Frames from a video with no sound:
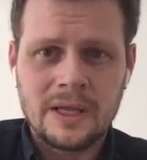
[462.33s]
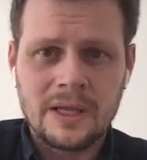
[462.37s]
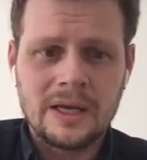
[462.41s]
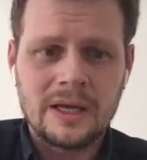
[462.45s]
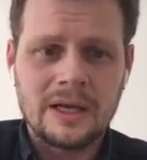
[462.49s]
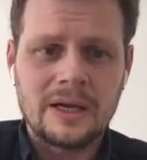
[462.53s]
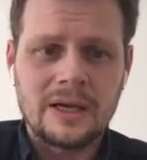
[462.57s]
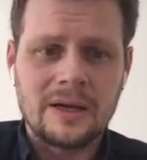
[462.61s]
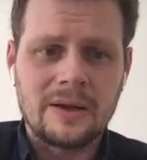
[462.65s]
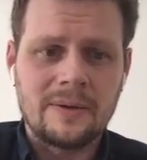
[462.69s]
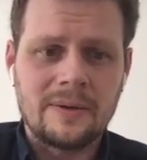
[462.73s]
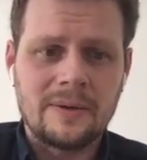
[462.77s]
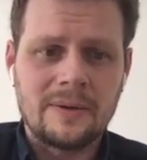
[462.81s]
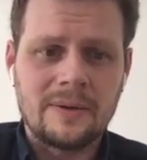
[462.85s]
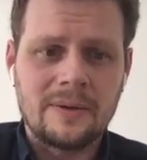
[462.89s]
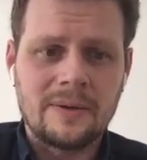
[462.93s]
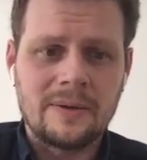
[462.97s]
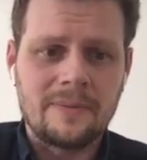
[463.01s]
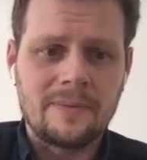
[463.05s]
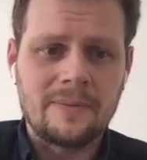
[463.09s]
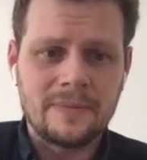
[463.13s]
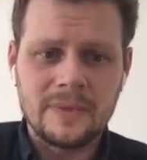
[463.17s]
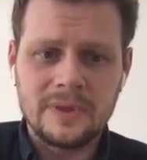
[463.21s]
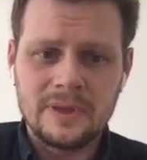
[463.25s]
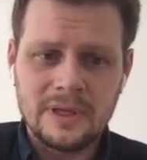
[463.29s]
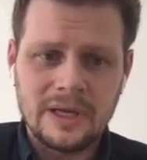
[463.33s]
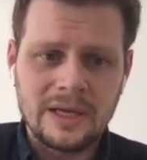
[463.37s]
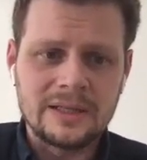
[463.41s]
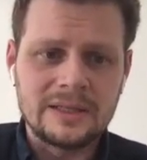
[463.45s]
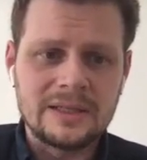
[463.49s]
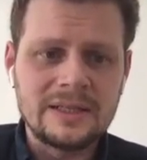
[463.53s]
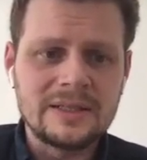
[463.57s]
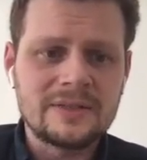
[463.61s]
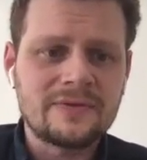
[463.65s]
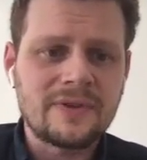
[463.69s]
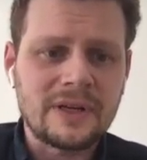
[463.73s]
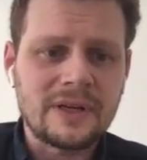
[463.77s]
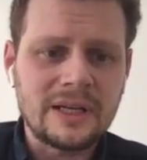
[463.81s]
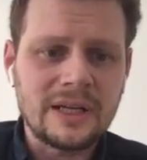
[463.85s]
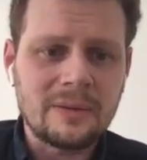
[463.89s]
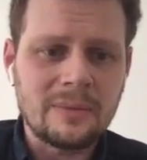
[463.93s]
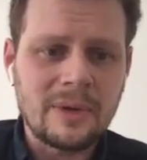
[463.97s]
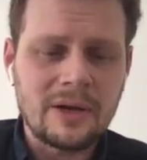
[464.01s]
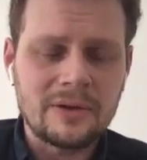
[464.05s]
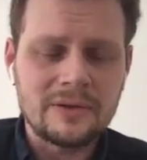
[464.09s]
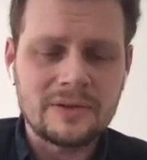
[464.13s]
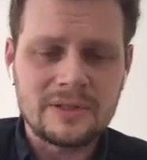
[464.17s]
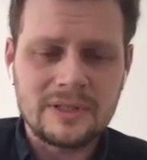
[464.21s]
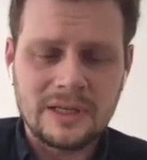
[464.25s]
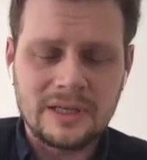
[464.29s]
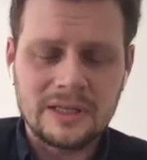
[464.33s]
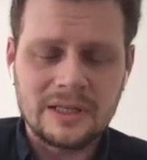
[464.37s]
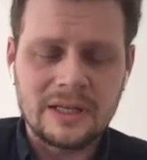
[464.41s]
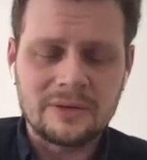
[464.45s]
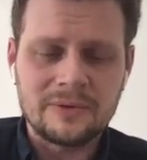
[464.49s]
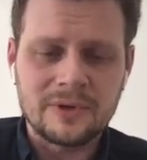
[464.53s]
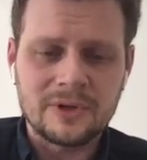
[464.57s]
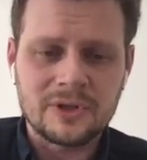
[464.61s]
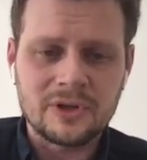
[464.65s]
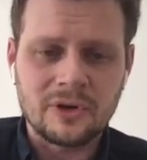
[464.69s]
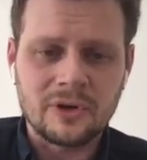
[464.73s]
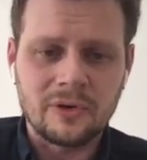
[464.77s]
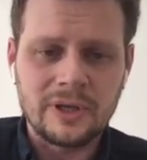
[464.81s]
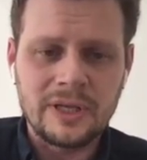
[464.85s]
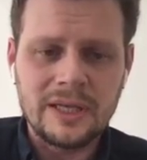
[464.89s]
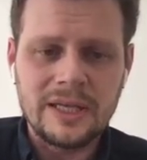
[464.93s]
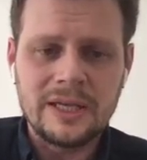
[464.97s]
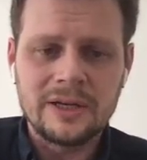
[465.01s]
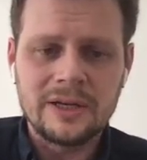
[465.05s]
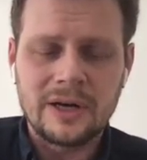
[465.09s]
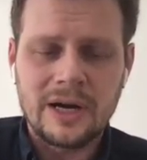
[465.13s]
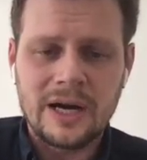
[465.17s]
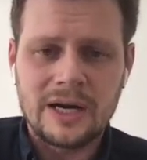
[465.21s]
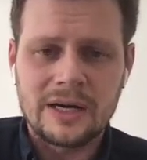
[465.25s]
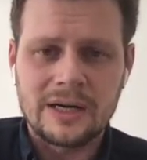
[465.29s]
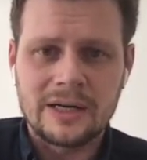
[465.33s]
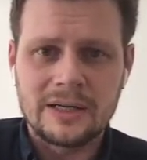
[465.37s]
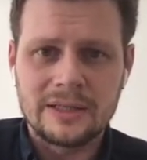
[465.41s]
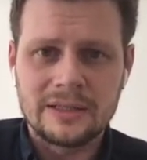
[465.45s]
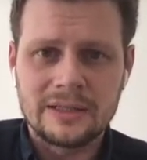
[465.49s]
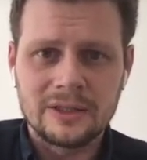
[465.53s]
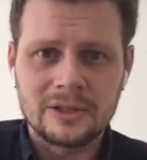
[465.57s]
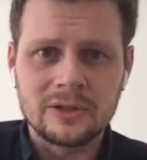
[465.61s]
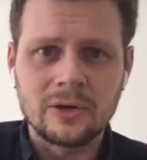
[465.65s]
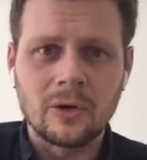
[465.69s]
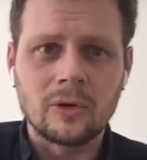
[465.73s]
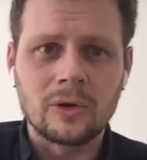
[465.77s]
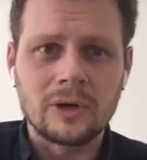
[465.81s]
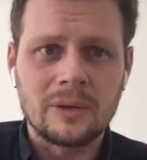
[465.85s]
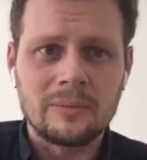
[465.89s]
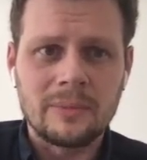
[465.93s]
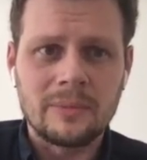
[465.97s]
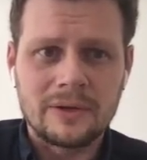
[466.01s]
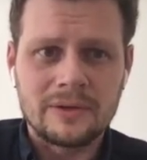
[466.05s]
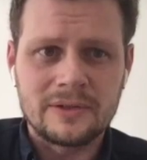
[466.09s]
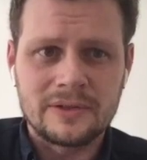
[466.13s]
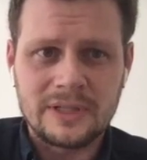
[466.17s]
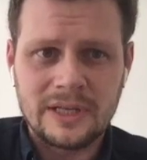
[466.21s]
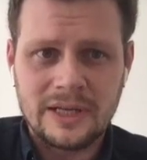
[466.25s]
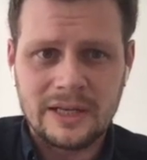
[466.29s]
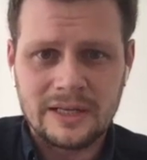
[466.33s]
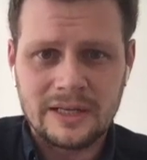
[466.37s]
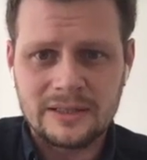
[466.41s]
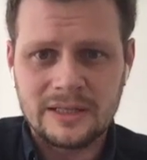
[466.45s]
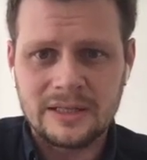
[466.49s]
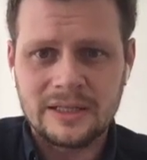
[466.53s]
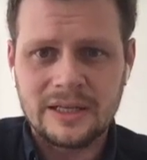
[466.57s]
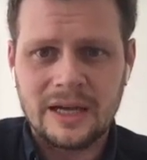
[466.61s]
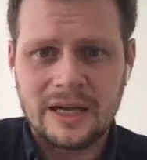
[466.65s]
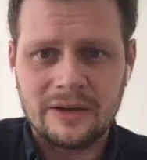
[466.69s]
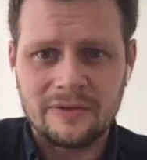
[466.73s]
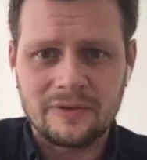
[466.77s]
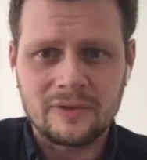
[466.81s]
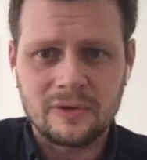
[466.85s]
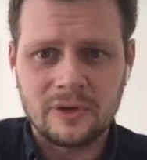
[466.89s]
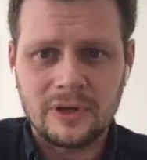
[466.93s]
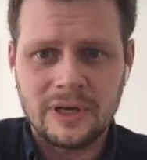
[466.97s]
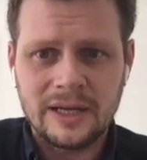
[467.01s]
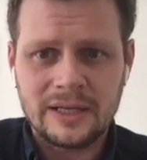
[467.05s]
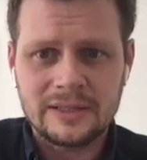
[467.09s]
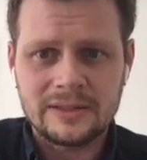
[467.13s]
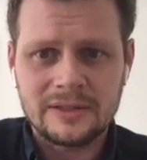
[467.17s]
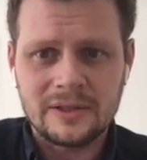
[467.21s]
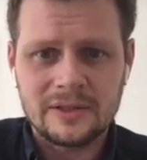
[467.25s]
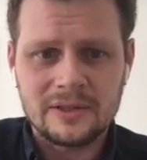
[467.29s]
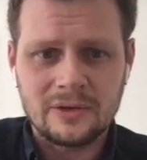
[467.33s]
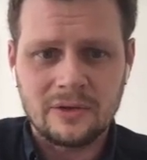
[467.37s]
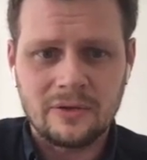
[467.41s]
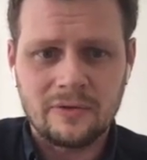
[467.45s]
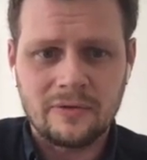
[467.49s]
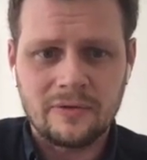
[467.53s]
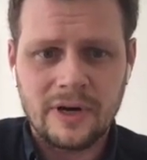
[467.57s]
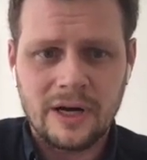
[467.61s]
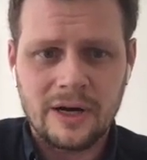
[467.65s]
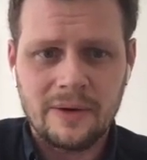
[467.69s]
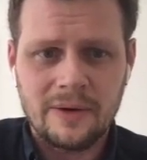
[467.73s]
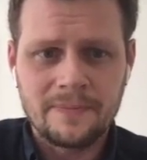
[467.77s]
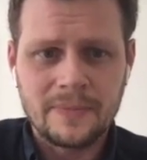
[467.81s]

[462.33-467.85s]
And these funding amounts that we're showing here are the total amounts that have collected so far.